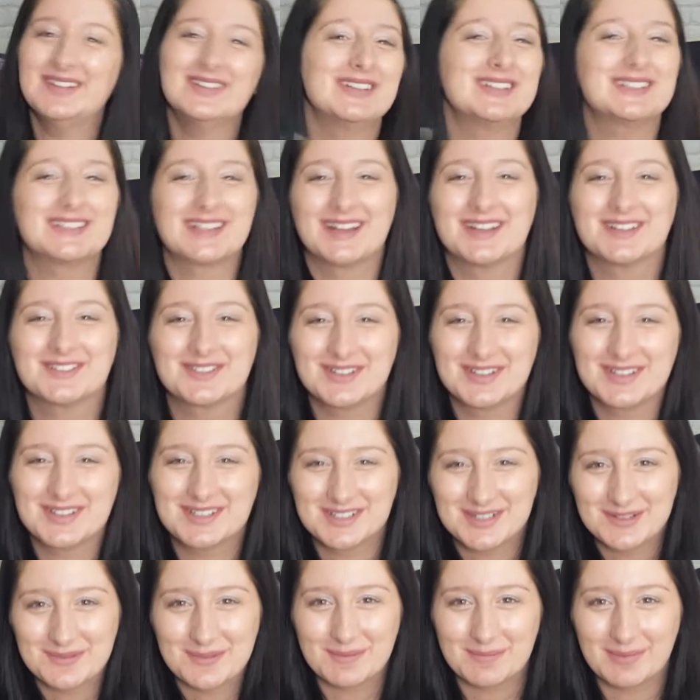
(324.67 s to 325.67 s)
Which sounds really
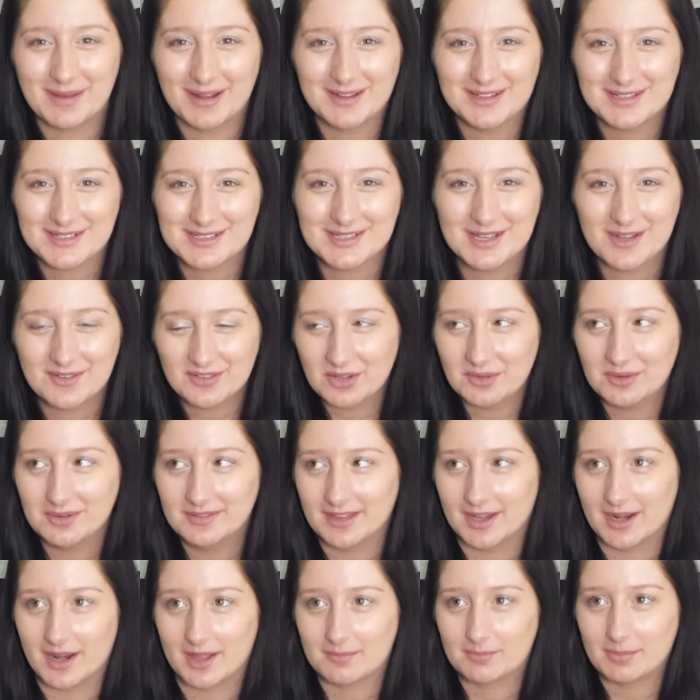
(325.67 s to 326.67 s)
stupid, but I just love going
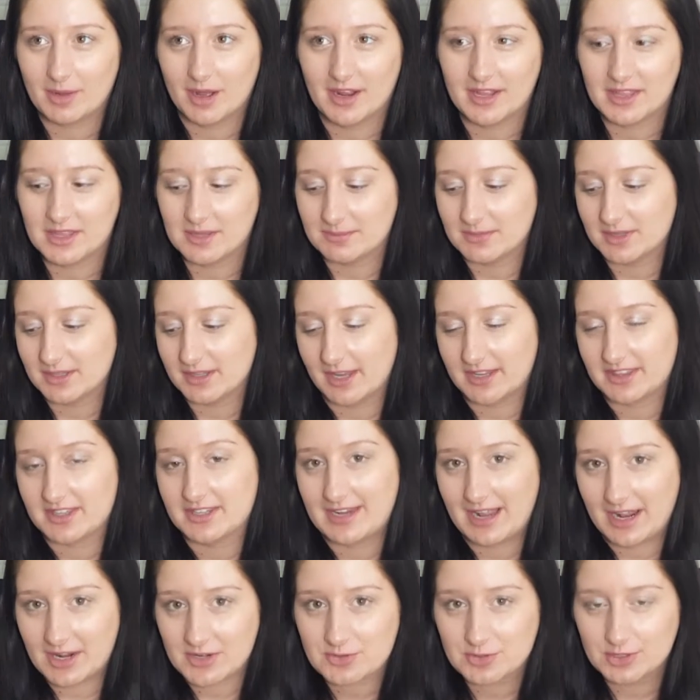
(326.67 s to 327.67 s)
in there like buying them, like the
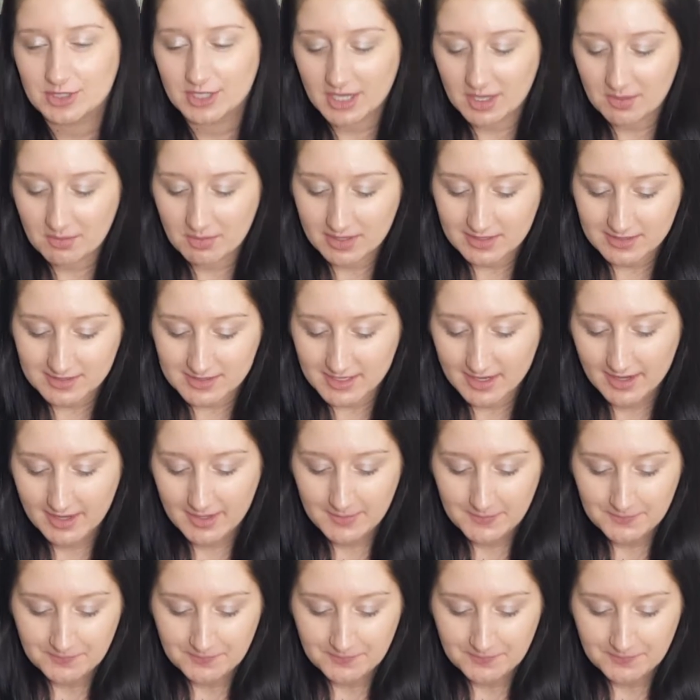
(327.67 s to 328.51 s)
natural looking ones.